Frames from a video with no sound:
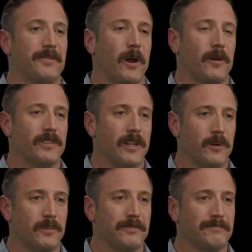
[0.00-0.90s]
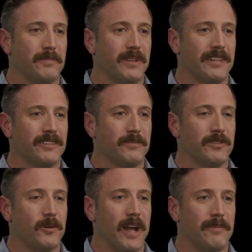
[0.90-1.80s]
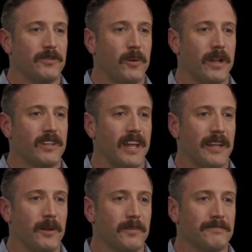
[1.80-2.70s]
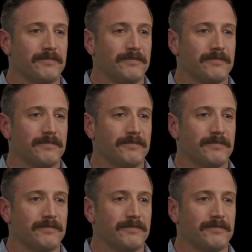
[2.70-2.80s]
Also, please subscribe to our channel.